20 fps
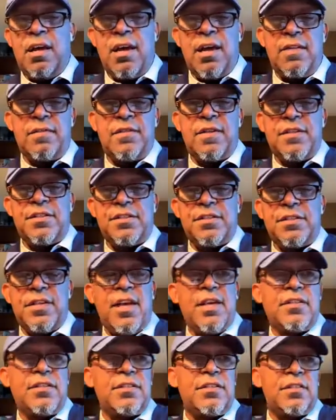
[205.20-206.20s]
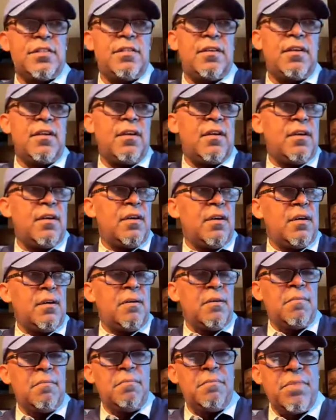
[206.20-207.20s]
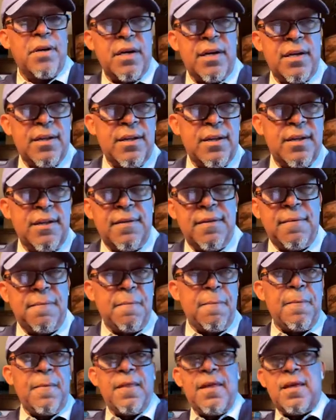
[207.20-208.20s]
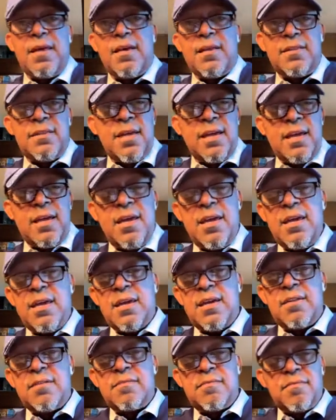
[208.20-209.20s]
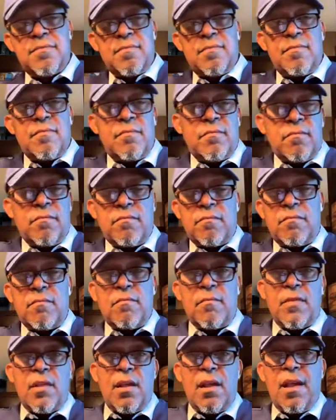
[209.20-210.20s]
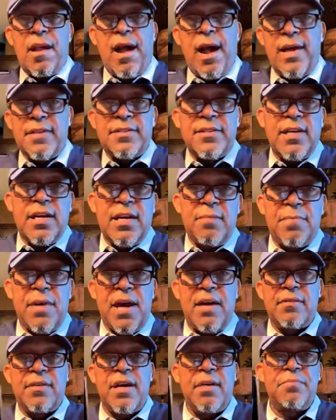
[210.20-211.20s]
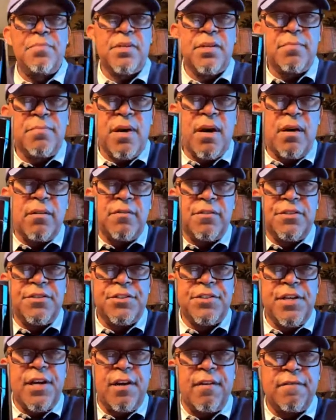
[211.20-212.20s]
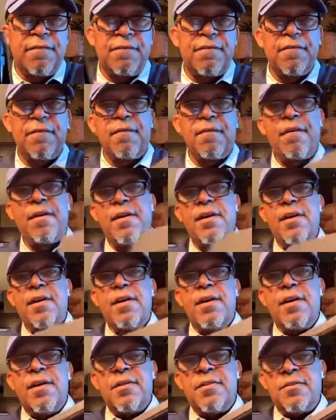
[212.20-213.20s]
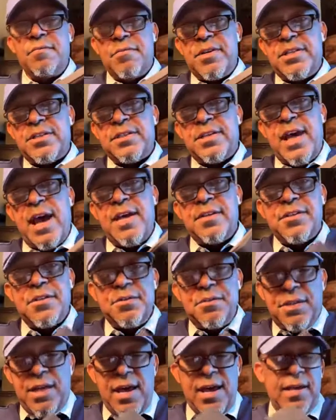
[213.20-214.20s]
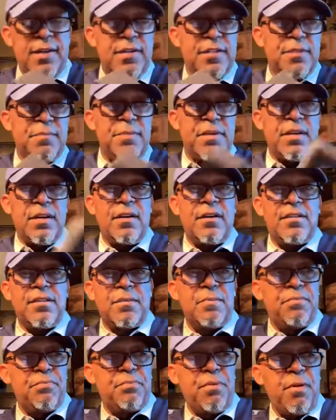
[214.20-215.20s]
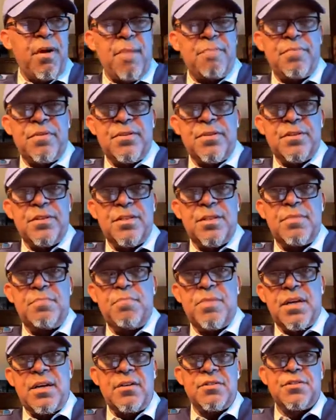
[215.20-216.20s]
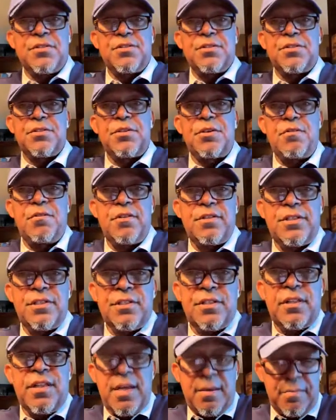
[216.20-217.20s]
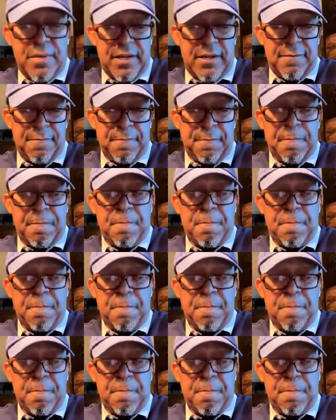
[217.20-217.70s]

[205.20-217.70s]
and this session, but in the end, I take them out and I put them all on the shelf. The reason I do that is because the storage is limited.